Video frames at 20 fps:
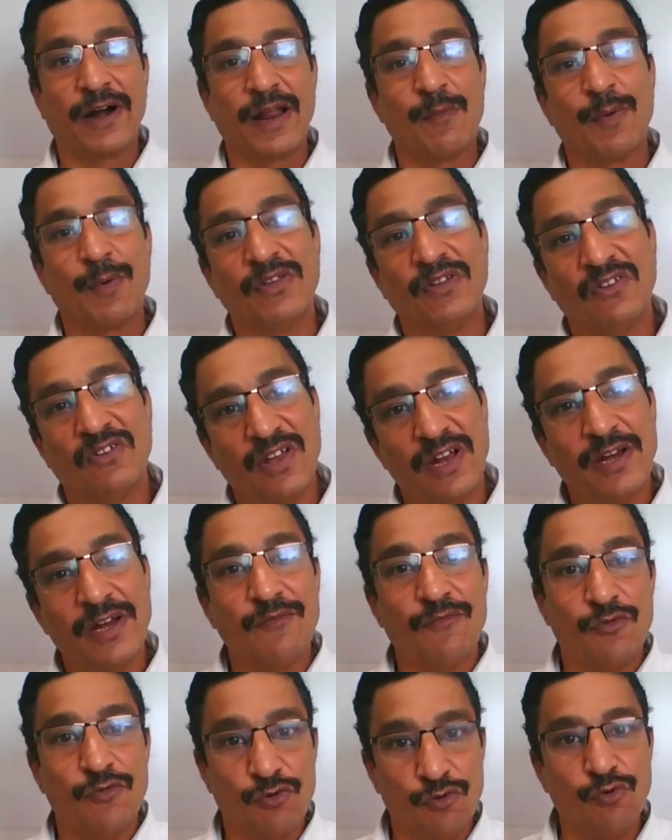happens is that
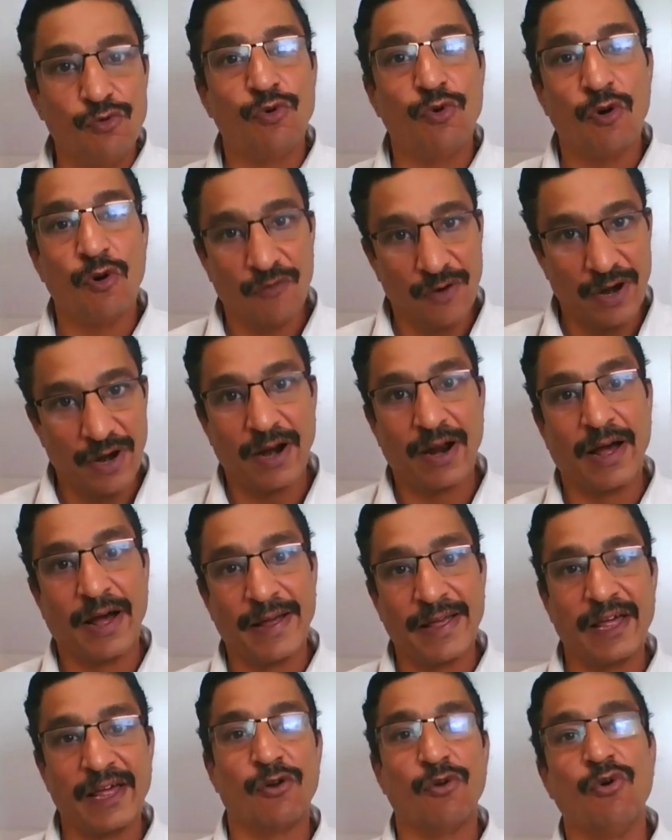if you go for a
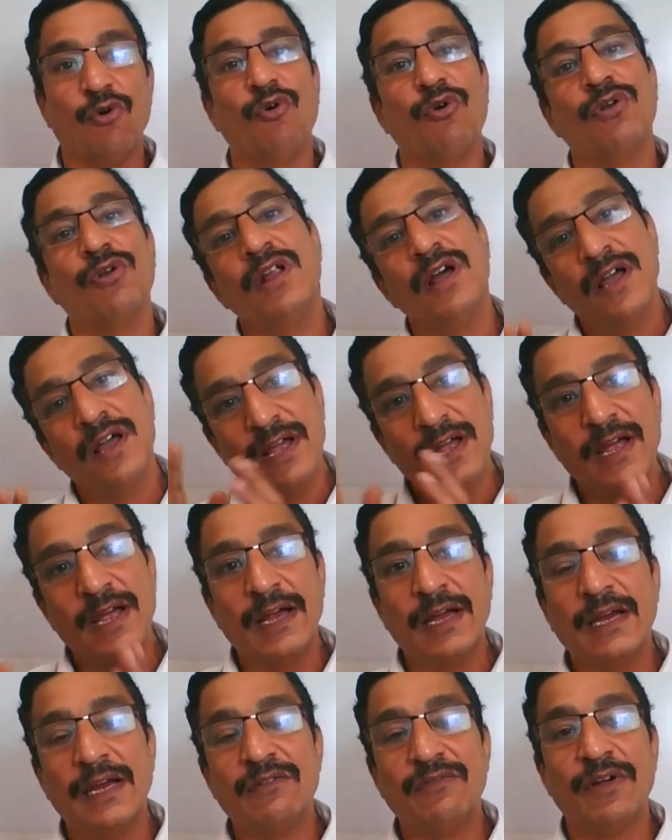higher loan,
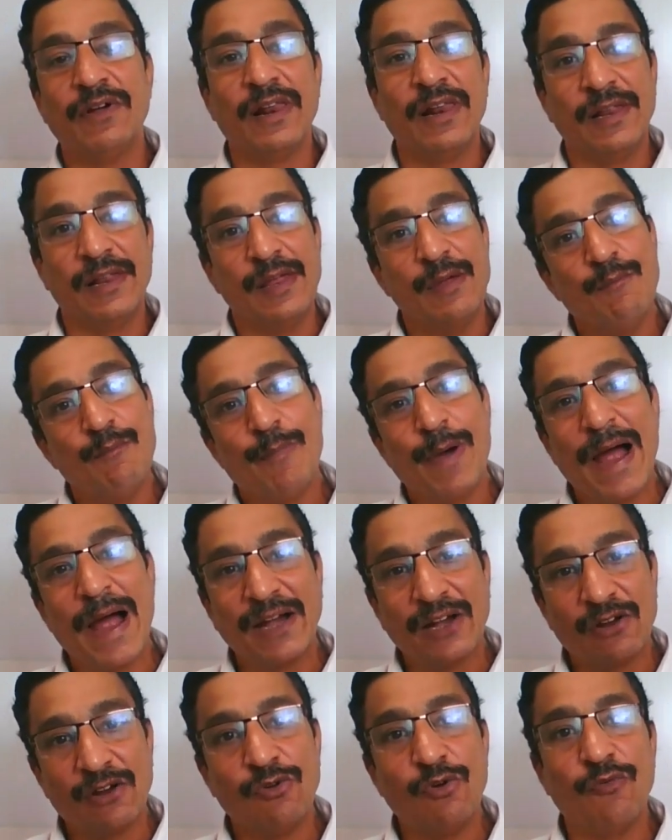it will
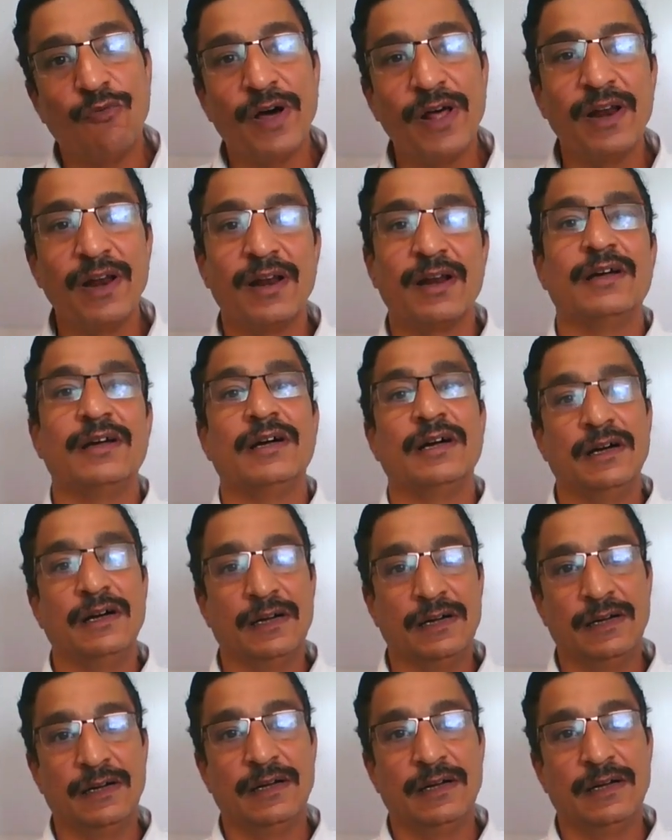impact your